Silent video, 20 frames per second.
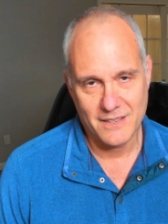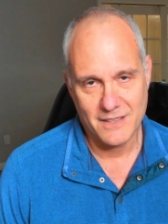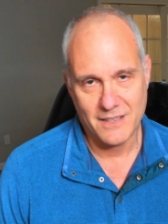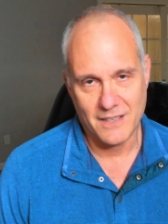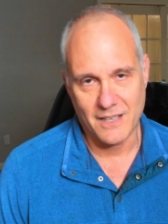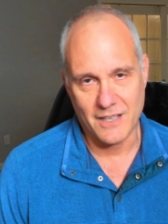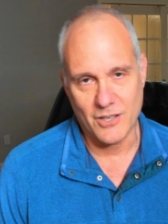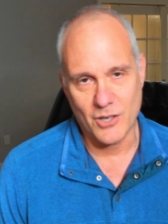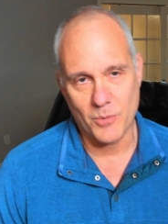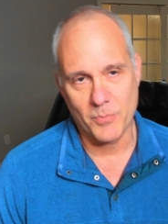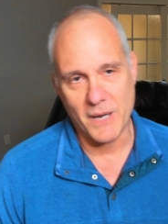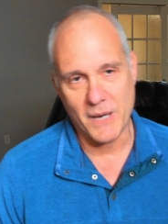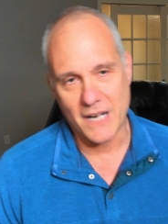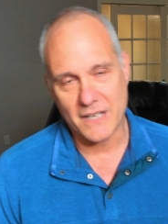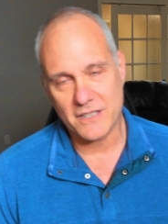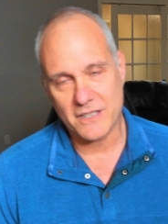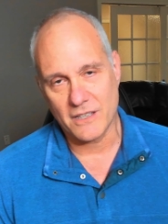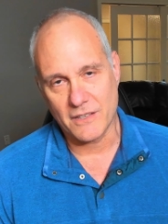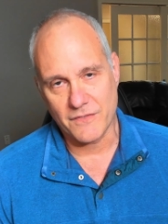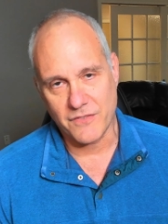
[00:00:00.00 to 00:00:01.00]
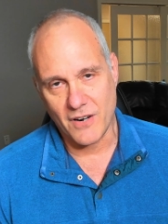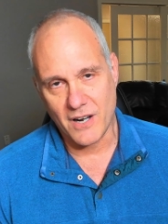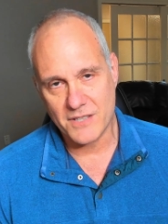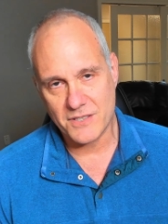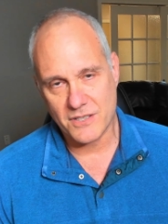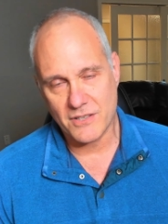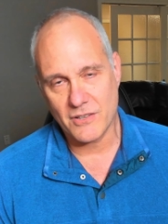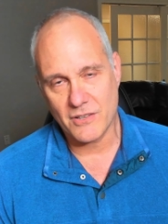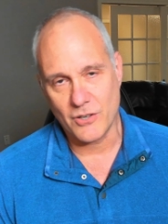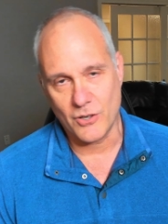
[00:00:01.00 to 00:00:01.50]
and go back to their
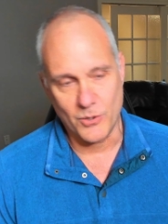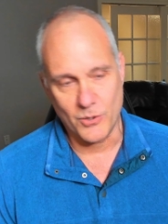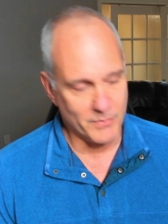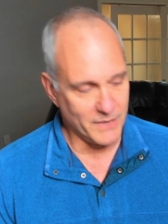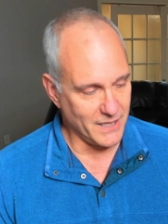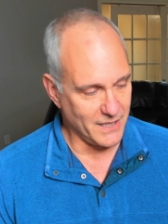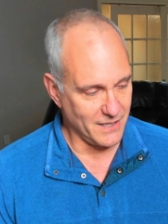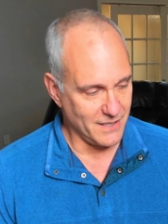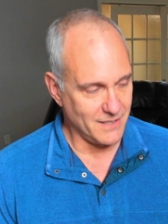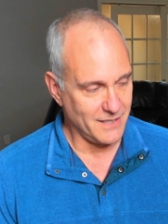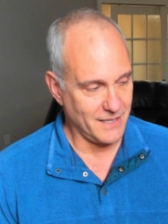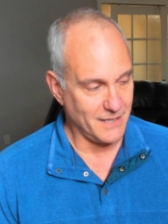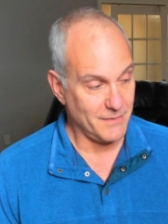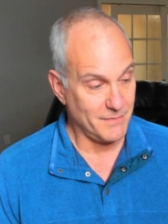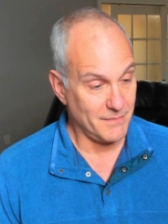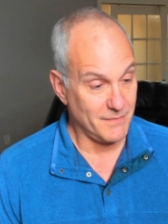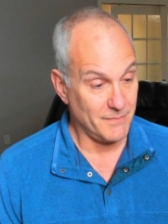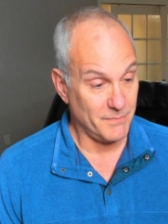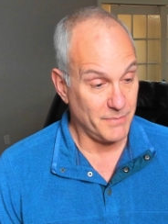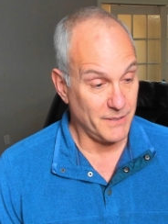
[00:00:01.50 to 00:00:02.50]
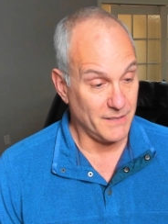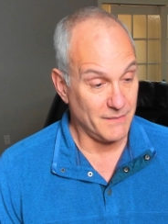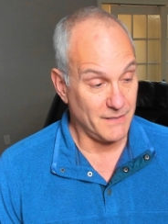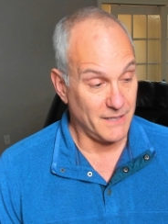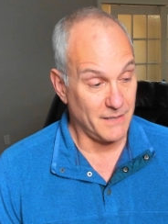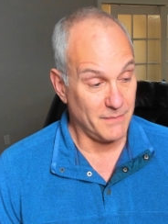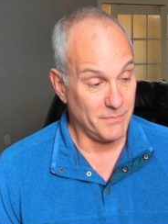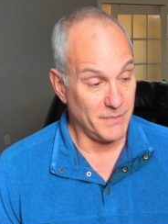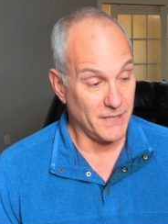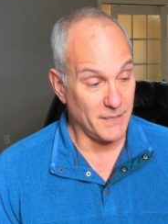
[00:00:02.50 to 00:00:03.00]
foster home and, and, be,
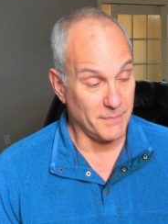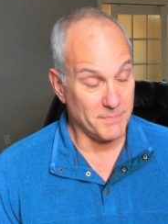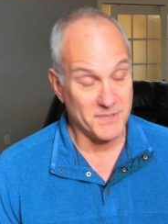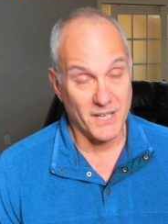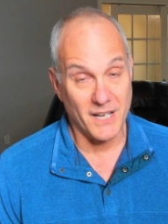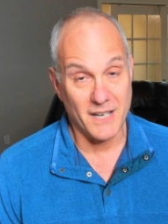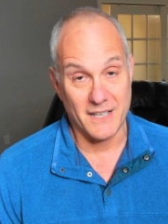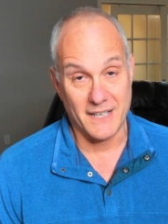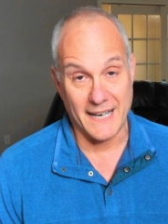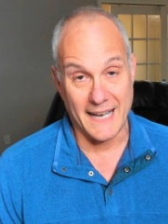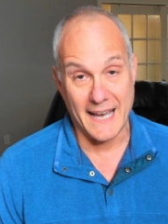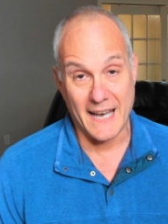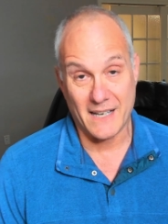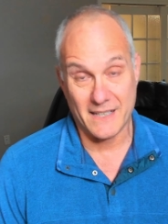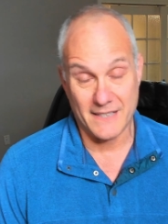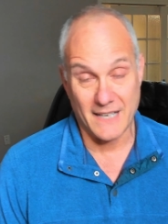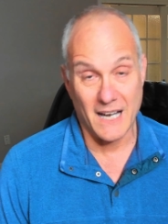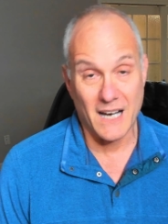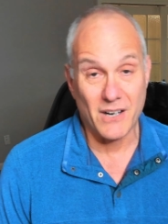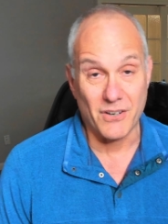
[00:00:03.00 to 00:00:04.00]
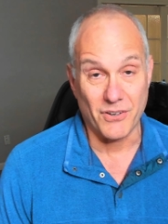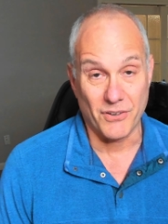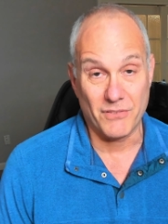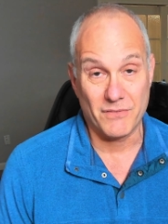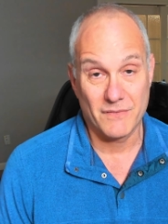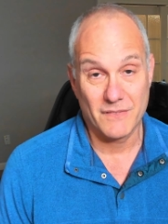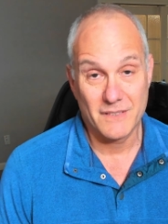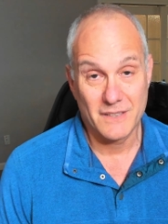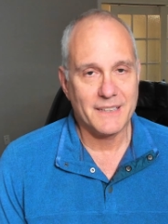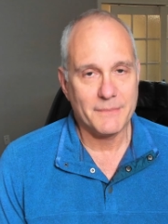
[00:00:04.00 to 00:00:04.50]
and be upset and act out.
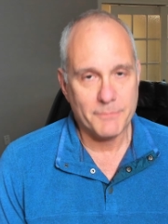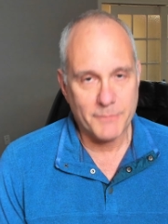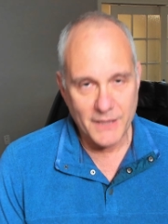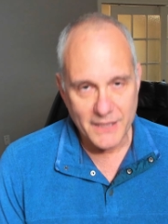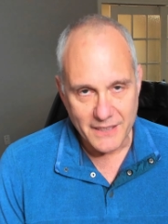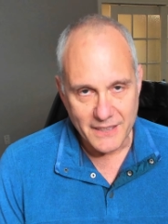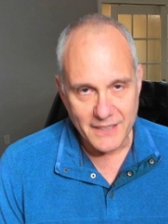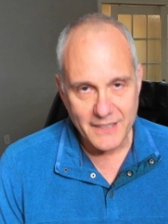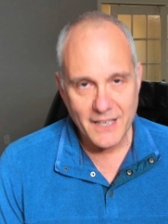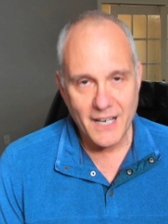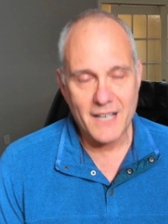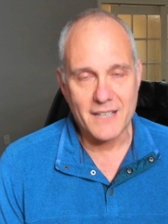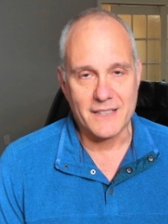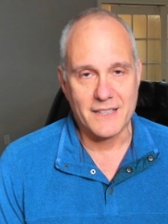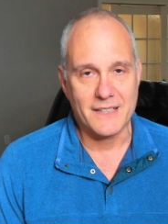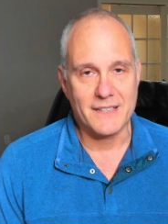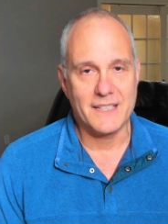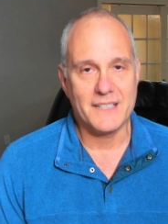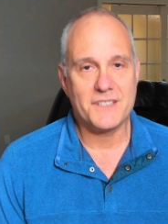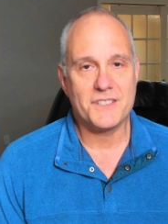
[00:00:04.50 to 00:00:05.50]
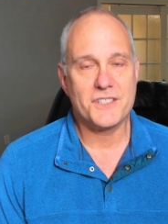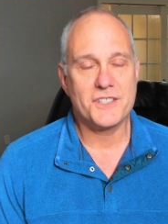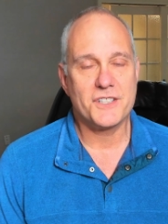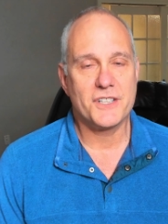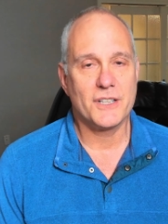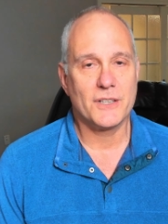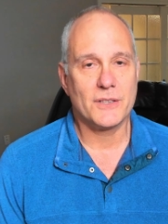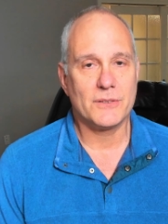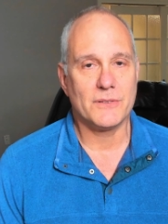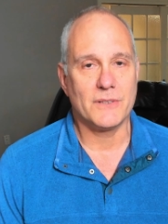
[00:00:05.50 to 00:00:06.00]
But yet, these
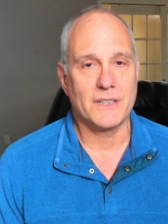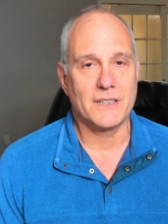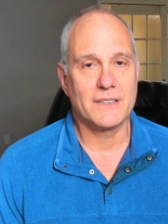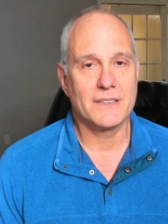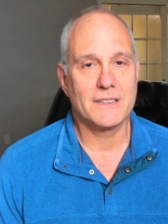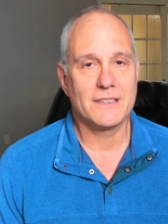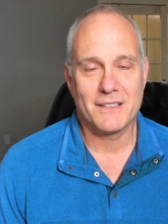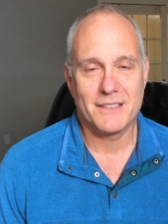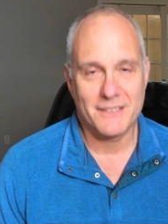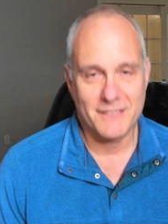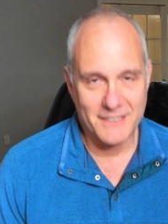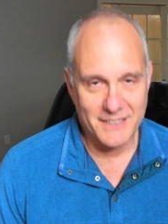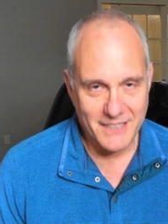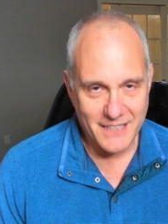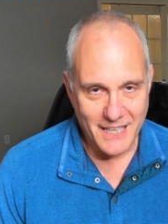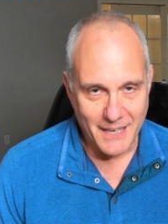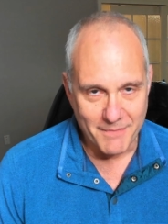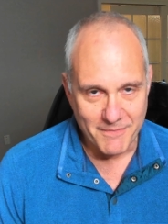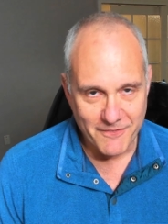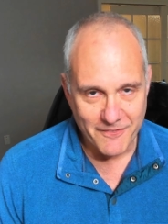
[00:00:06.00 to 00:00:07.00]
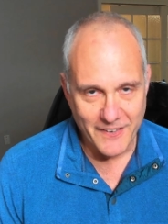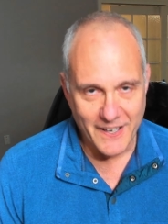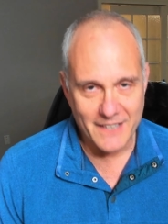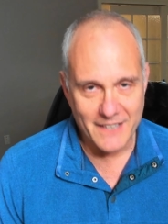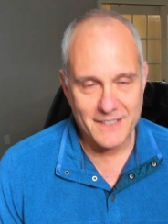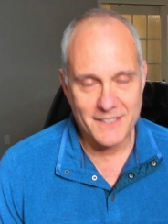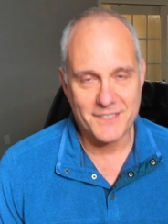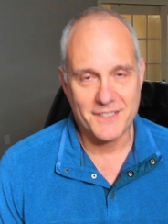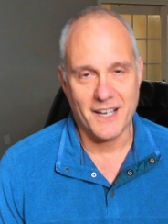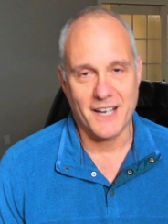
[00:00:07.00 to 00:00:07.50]
children kept
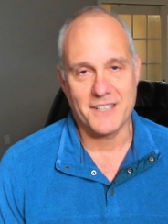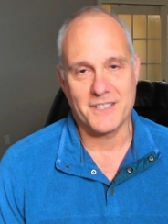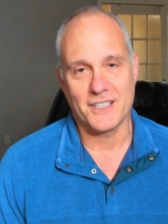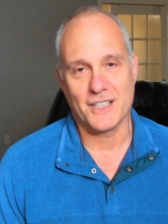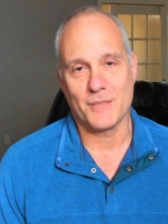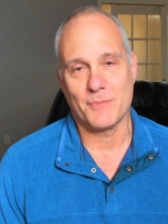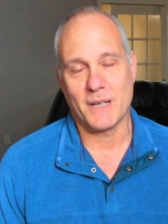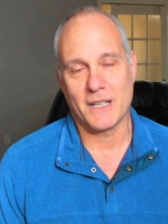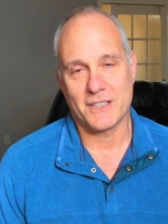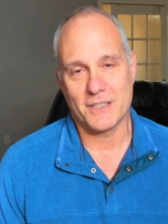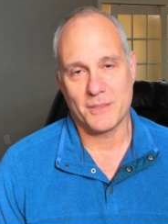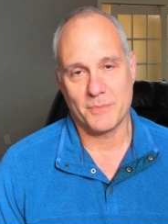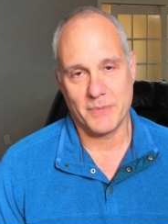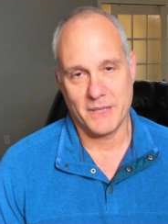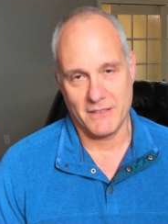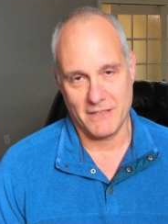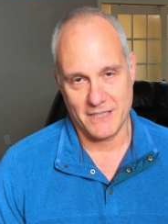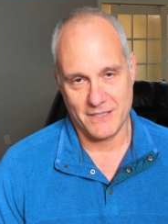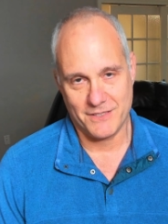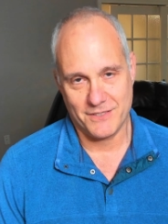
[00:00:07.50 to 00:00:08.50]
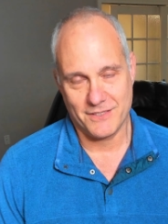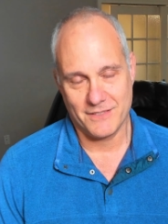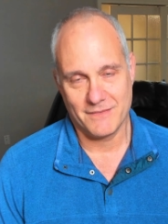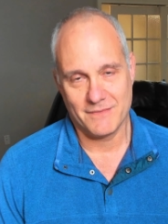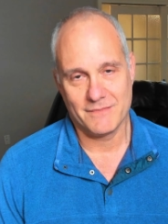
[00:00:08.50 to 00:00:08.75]
fantasizing about their parents.